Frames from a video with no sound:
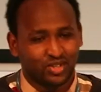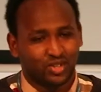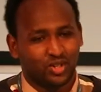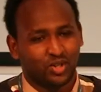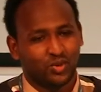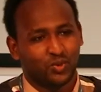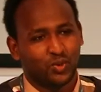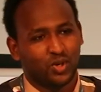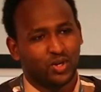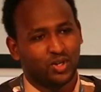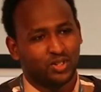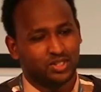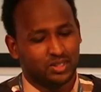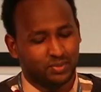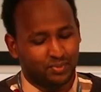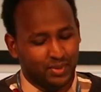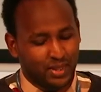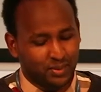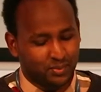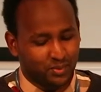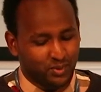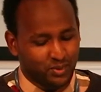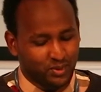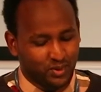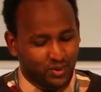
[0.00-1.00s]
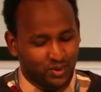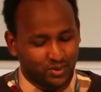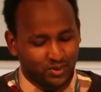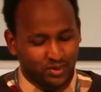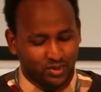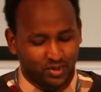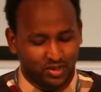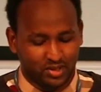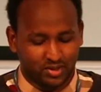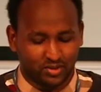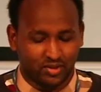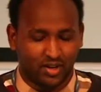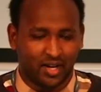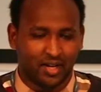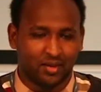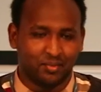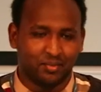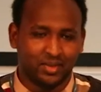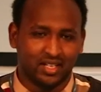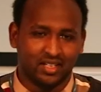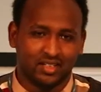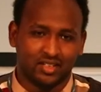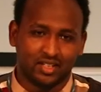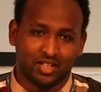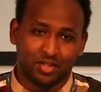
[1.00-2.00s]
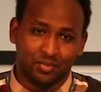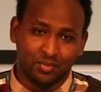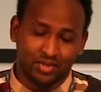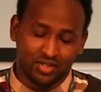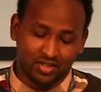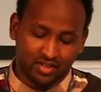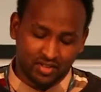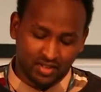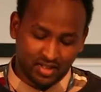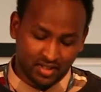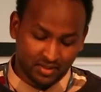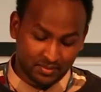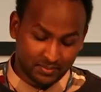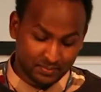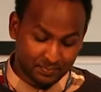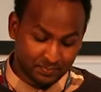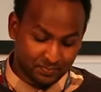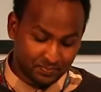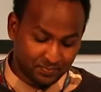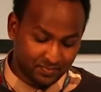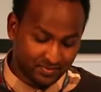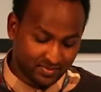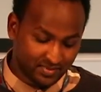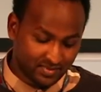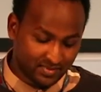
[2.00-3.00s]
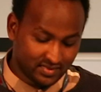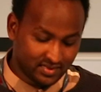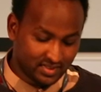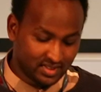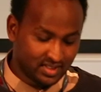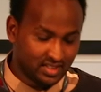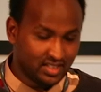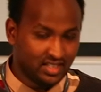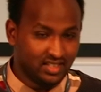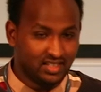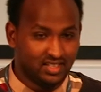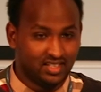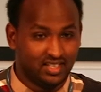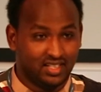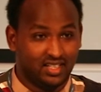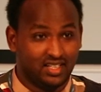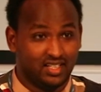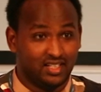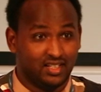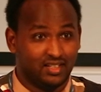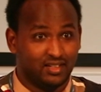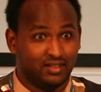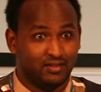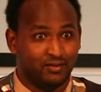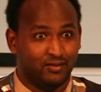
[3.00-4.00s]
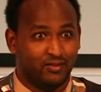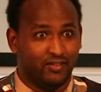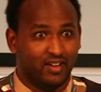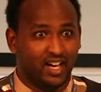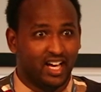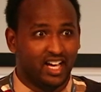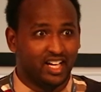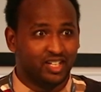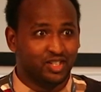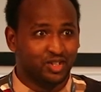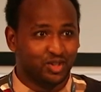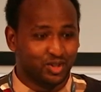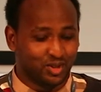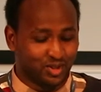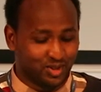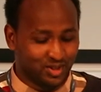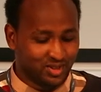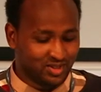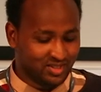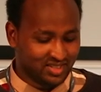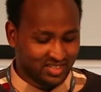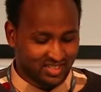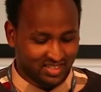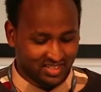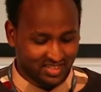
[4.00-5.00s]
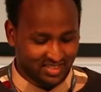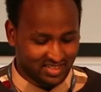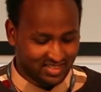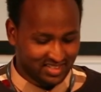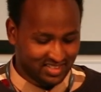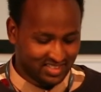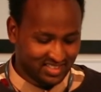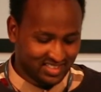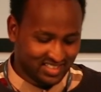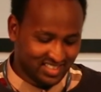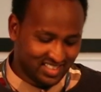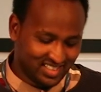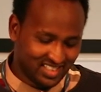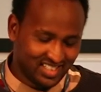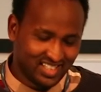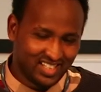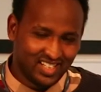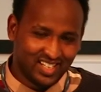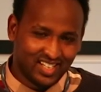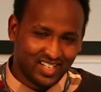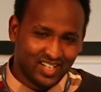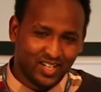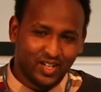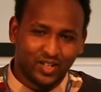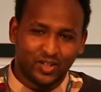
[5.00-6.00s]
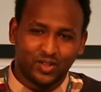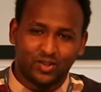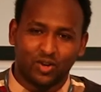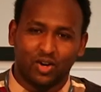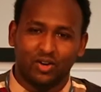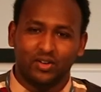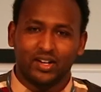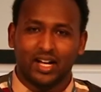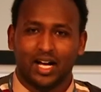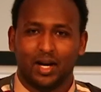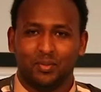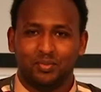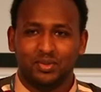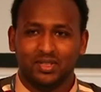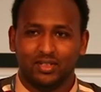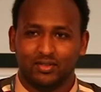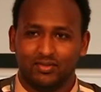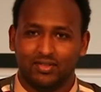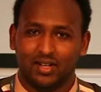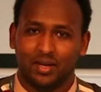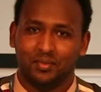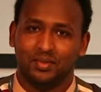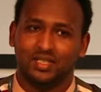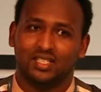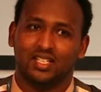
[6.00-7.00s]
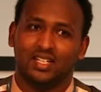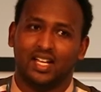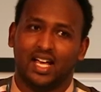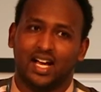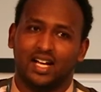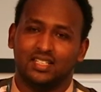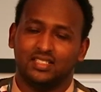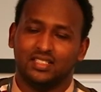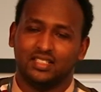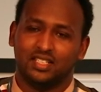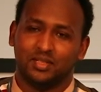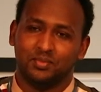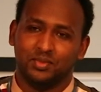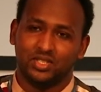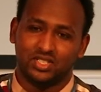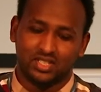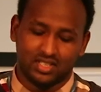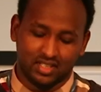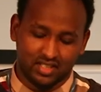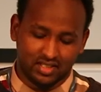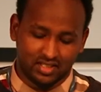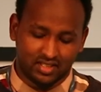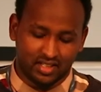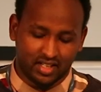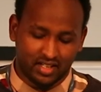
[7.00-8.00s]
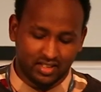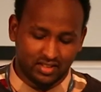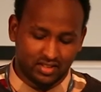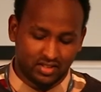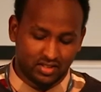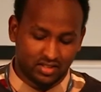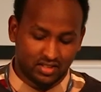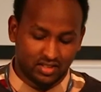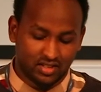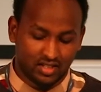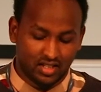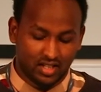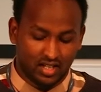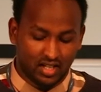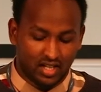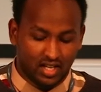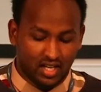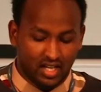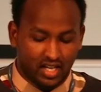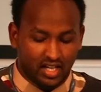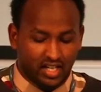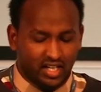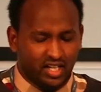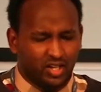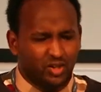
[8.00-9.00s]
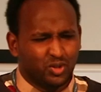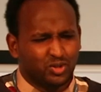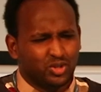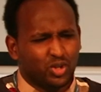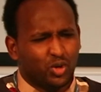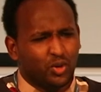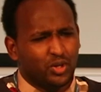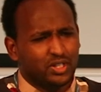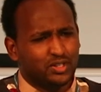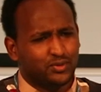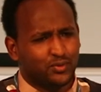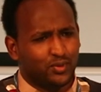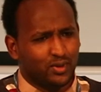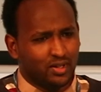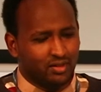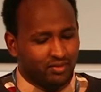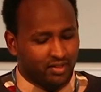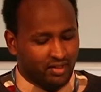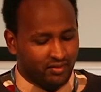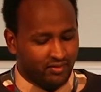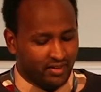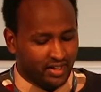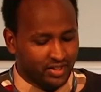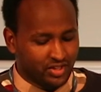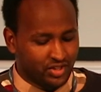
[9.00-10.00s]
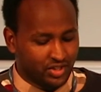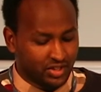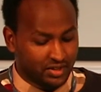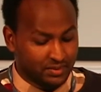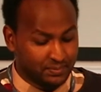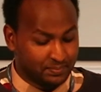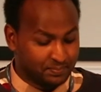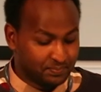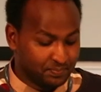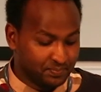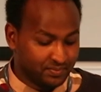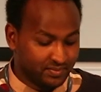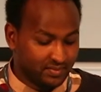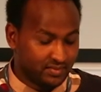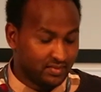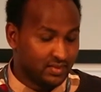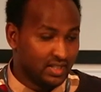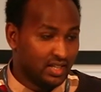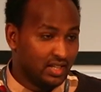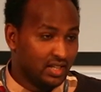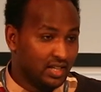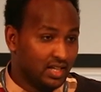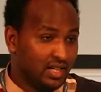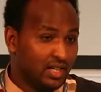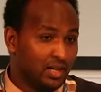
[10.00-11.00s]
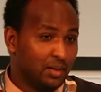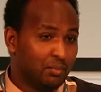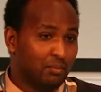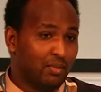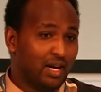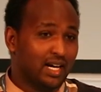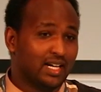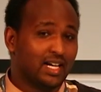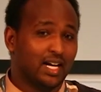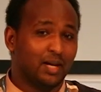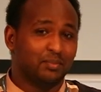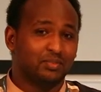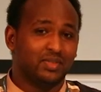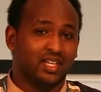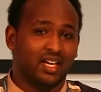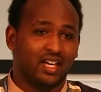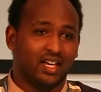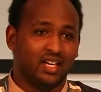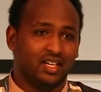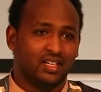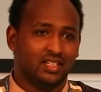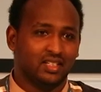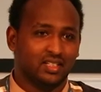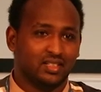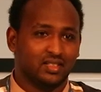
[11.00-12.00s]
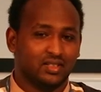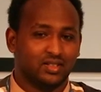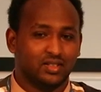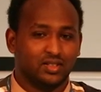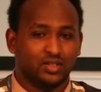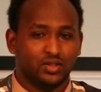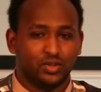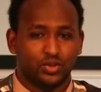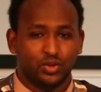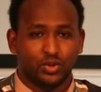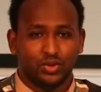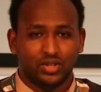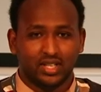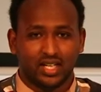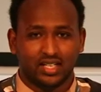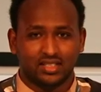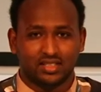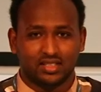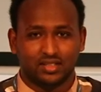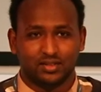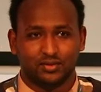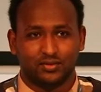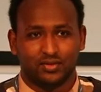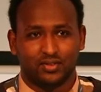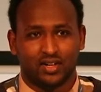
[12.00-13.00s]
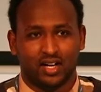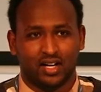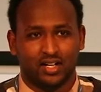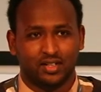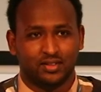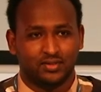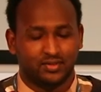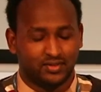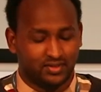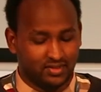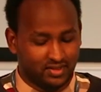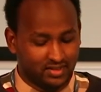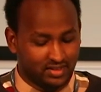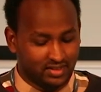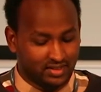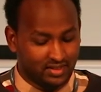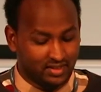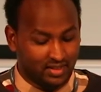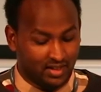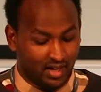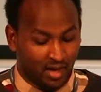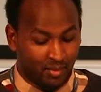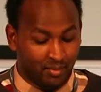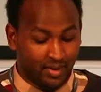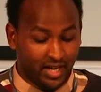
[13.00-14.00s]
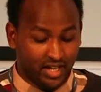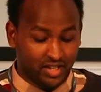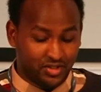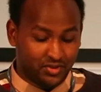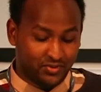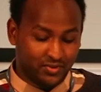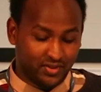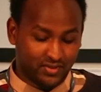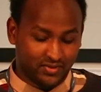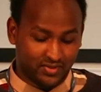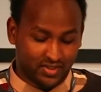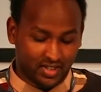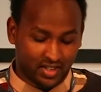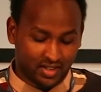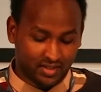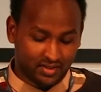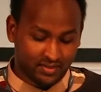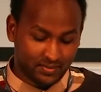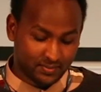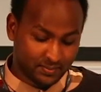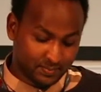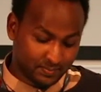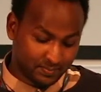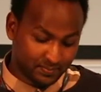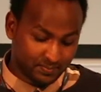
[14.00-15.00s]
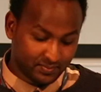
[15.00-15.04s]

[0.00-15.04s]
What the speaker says: are all words people use to describe me in the community. Vandal. Growing up in the Flemington Housing Commission estates, it was always full of adventure. Muck-up day, 2005, I'm aged 15.